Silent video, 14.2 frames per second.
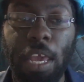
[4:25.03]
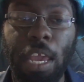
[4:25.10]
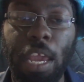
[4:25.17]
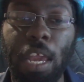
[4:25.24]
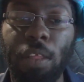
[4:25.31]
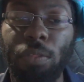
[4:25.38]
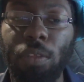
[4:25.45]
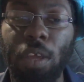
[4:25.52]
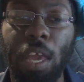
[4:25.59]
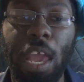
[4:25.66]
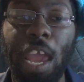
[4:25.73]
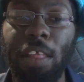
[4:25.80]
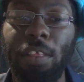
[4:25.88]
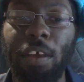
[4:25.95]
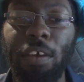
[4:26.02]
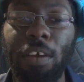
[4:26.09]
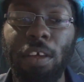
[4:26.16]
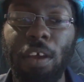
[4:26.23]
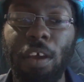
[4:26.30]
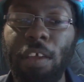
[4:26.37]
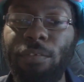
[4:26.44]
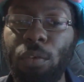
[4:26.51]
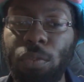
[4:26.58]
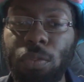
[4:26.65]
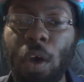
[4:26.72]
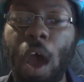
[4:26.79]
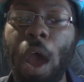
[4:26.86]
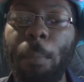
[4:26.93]
and for
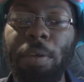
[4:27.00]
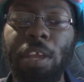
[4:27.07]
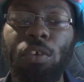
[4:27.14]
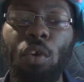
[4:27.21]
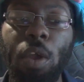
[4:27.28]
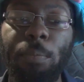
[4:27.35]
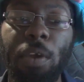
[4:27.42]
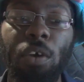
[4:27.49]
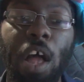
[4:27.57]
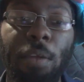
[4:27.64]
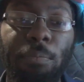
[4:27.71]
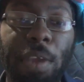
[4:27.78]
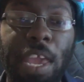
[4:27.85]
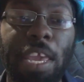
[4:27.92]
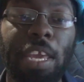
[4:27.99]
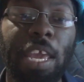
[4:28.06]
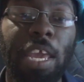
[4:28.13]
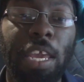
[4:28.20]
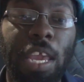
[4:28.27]
some, including people like me,